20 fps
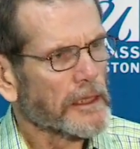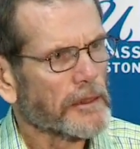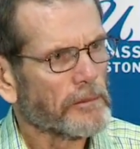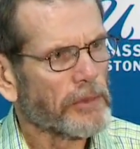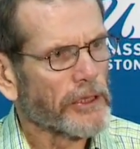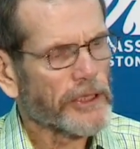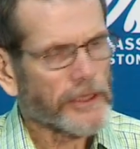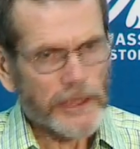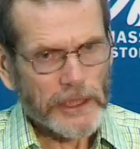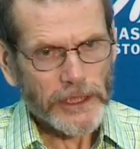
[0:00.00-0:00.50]

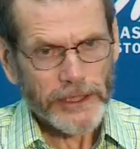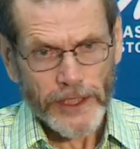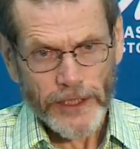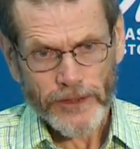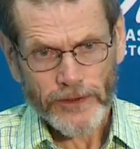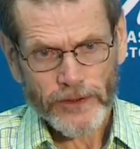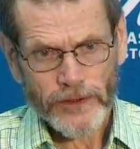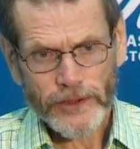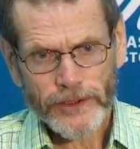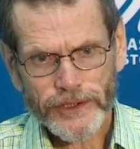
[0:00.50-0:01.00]
But
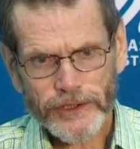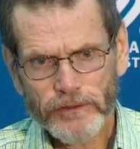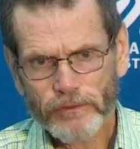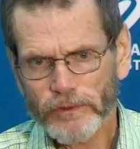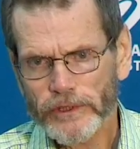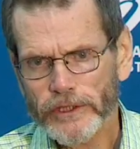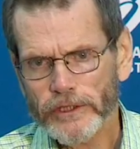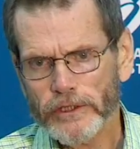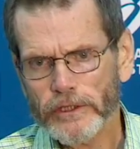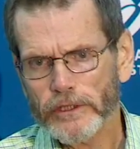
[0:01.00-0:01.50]
another is
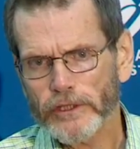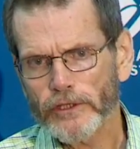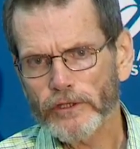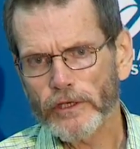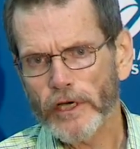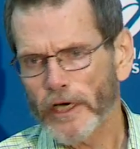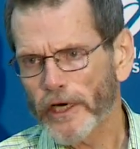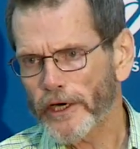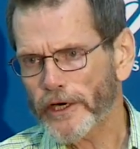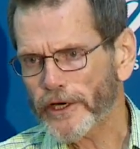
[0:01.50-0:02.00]
when
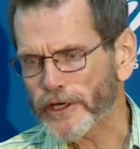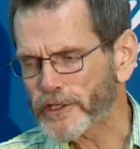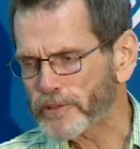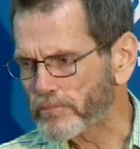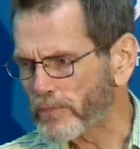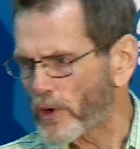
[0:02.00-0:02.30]
your heart is